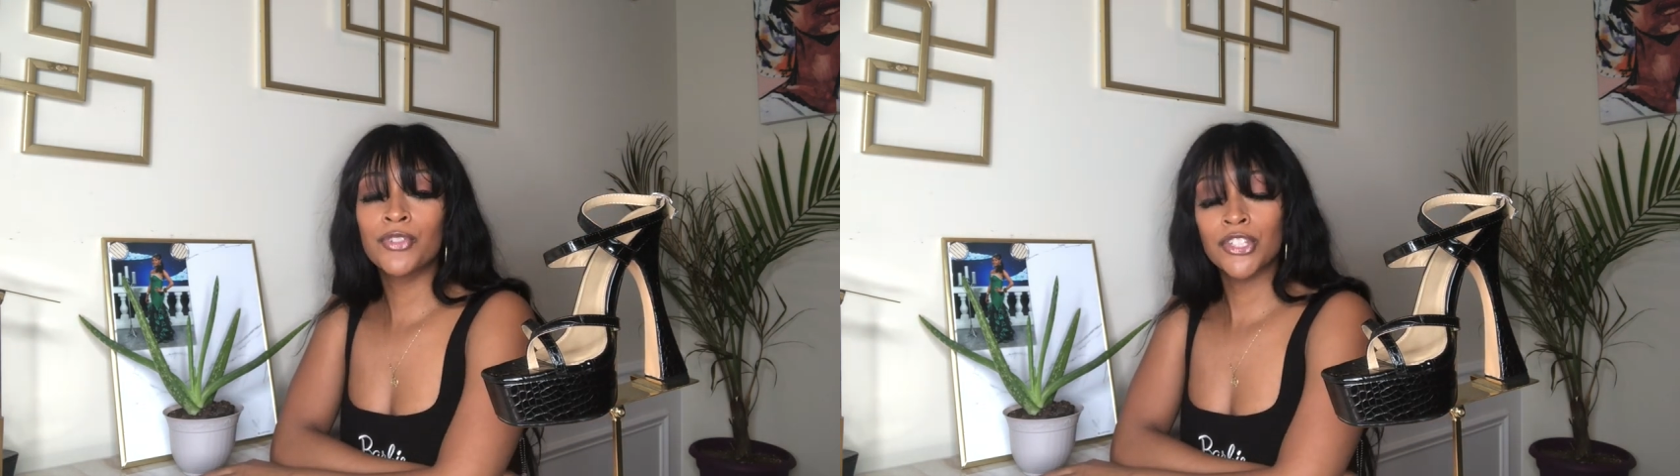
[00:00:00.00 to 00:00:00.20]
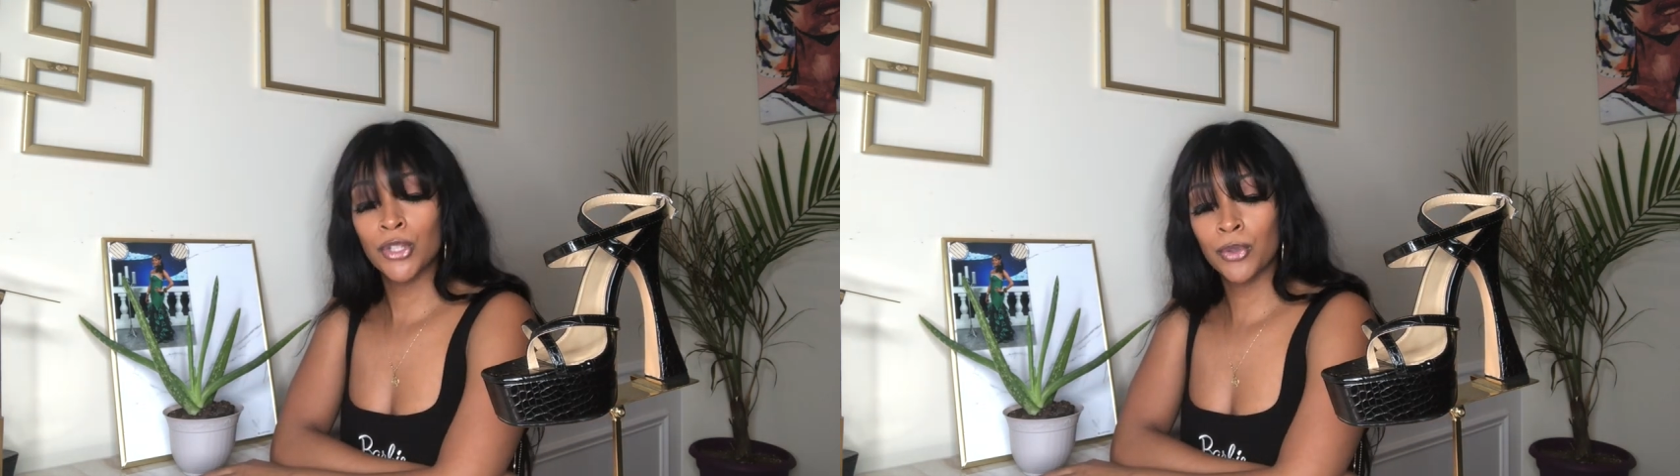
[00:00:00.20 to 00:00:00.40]

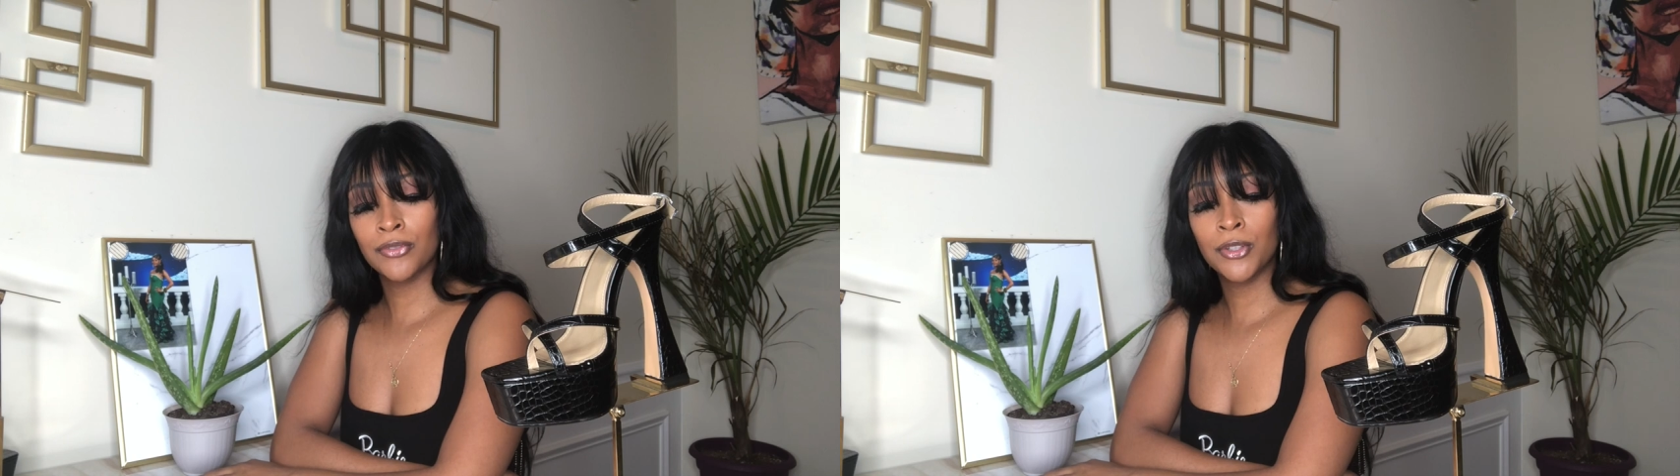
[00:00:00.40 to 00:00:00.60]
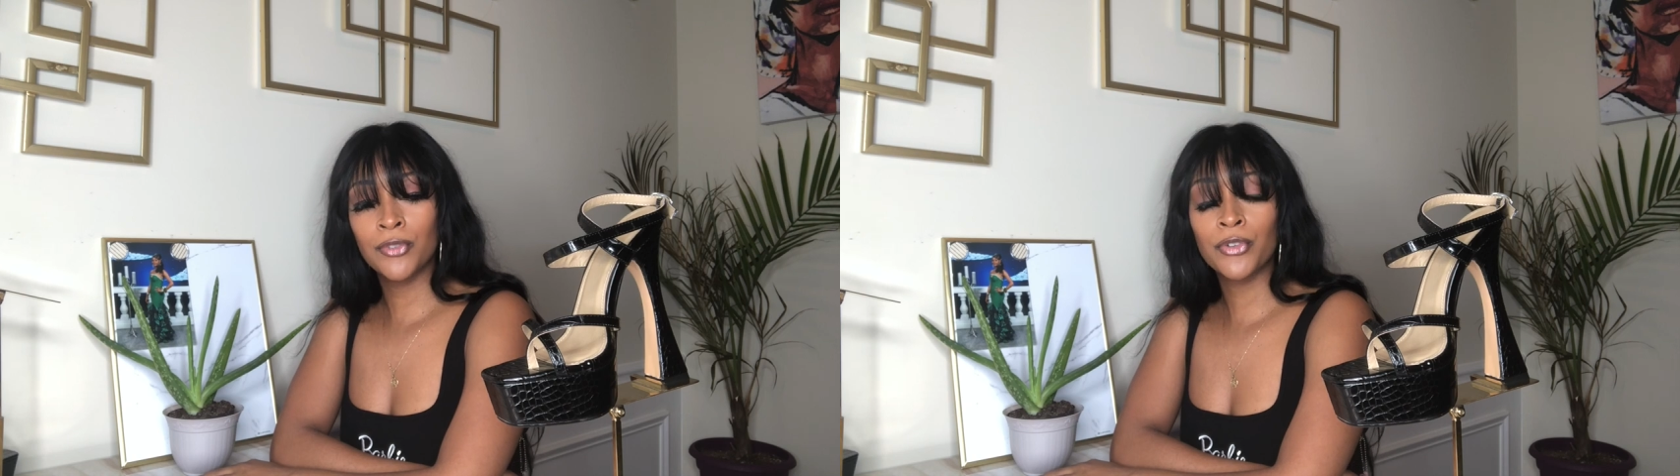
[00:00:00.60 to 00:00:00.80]
shoe
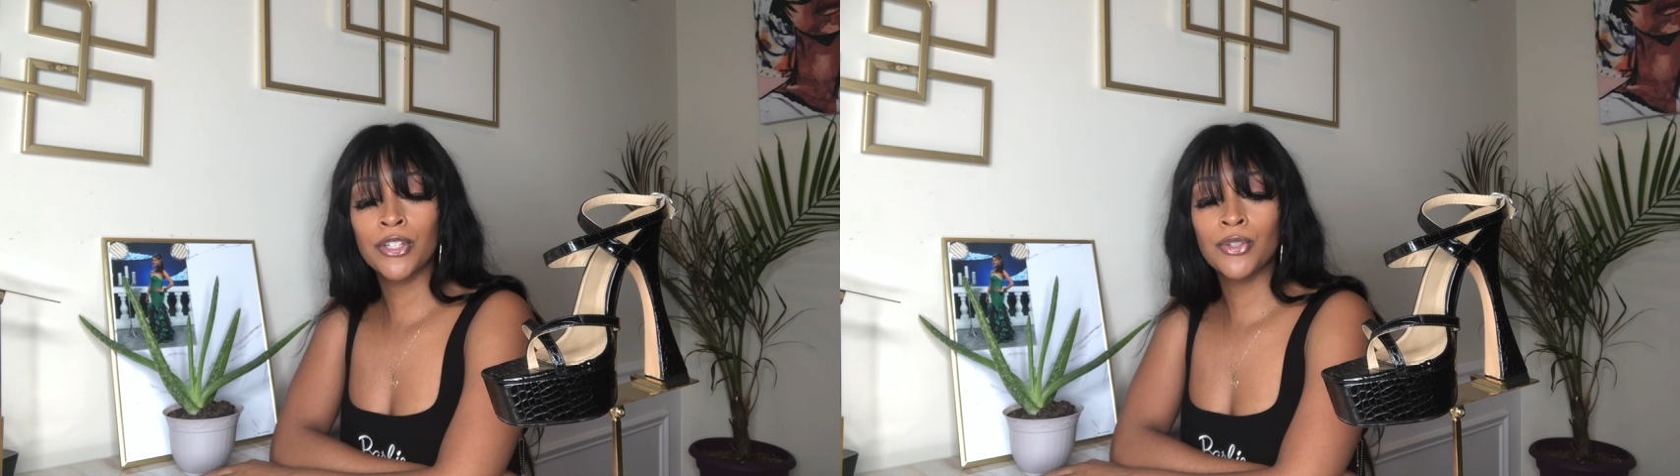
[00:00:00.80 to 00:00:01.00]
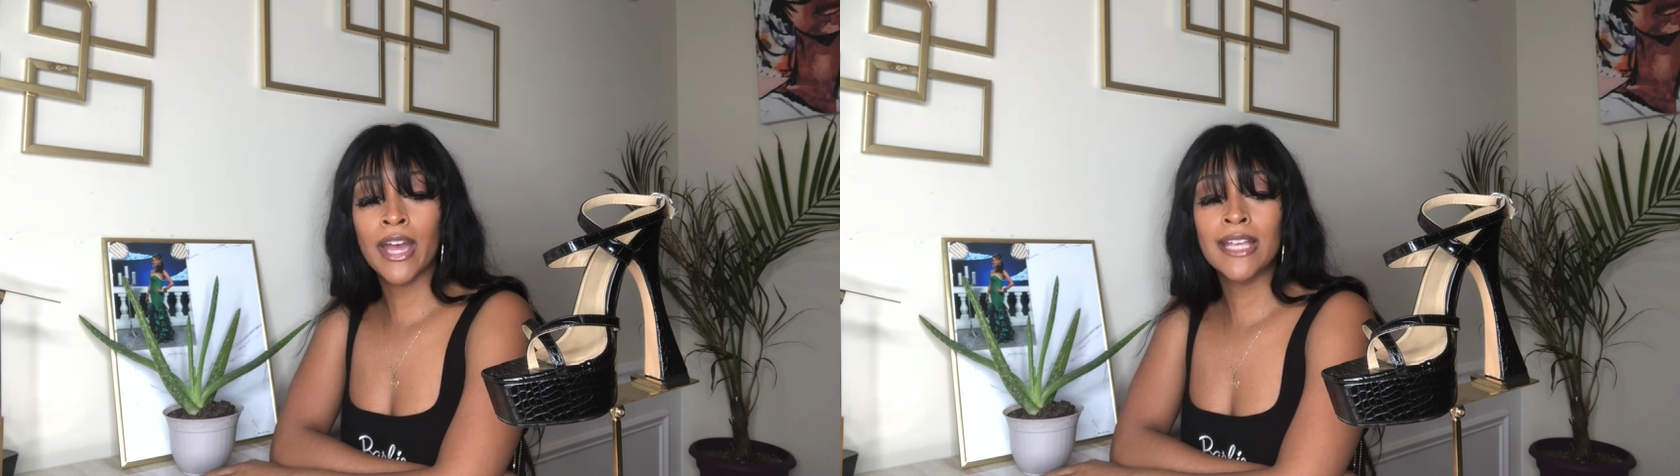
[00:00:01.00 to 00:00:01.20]
review for
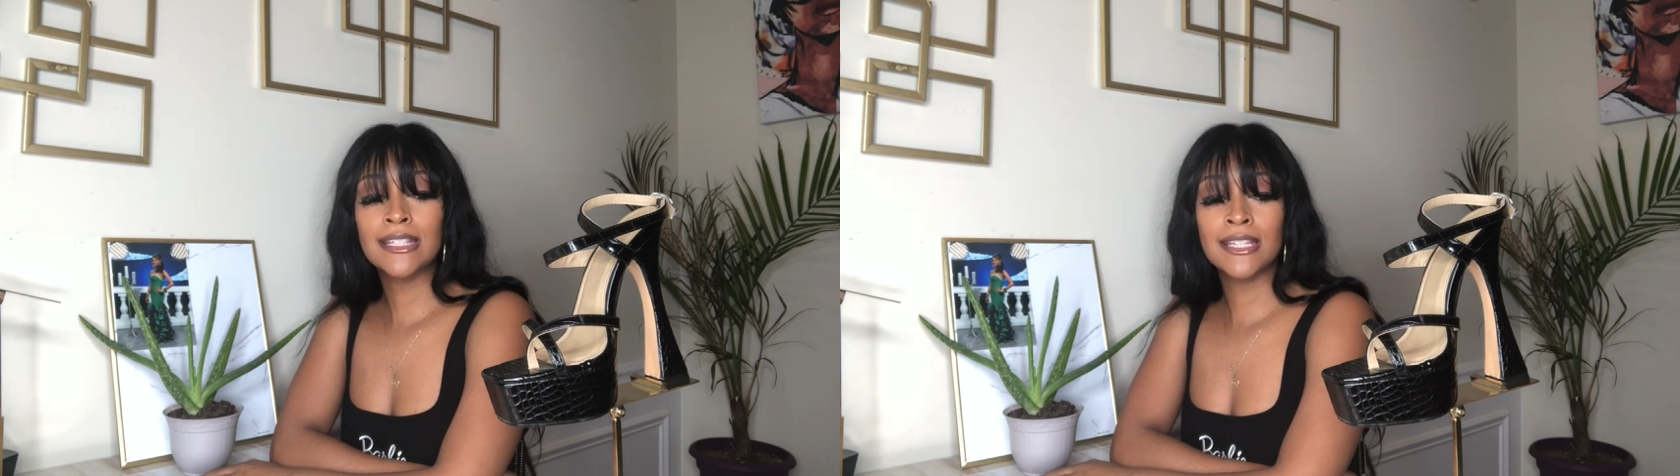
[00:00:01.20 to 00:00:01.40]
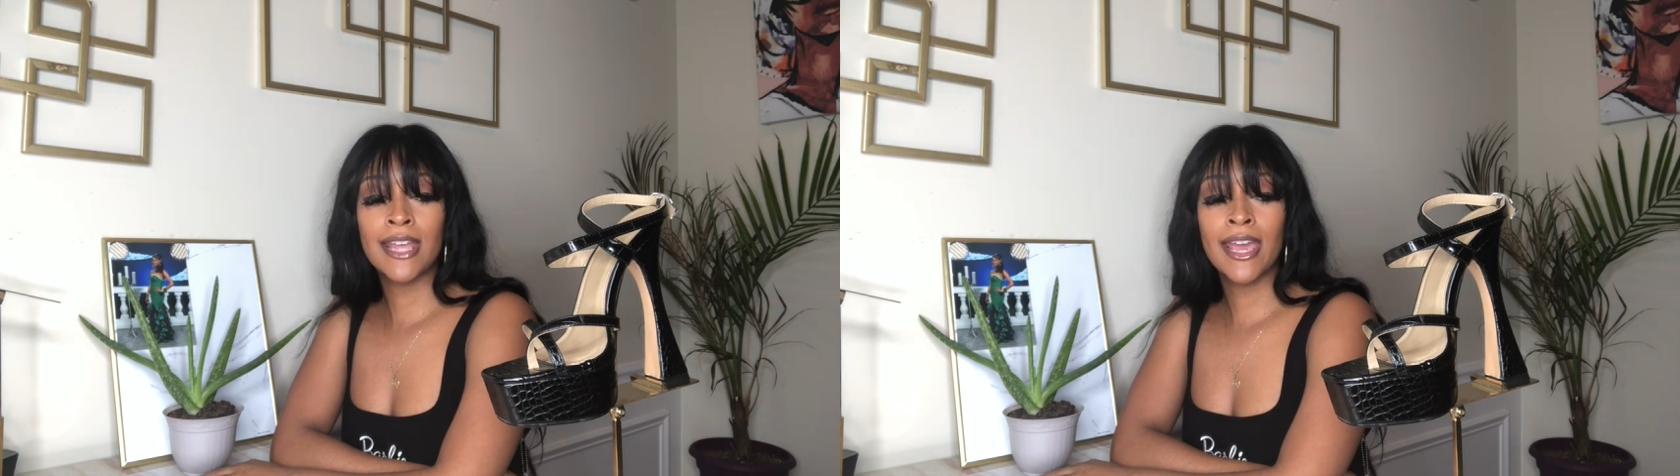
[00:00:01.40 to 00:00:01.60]
you guys
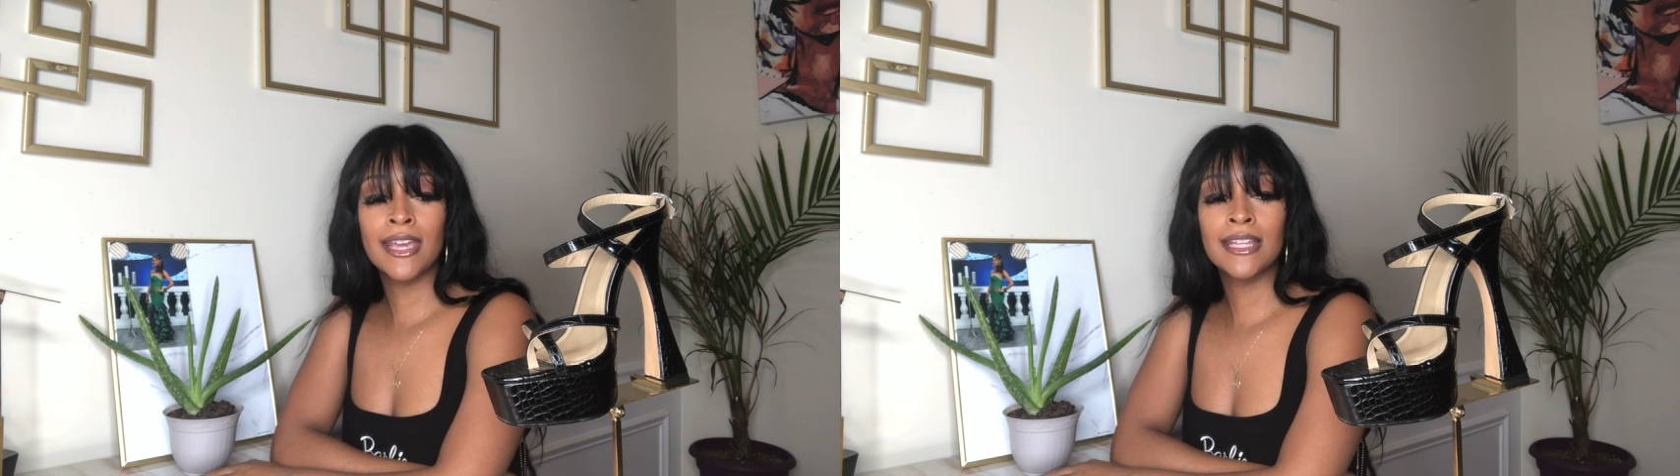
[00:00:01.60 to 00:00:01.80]
today,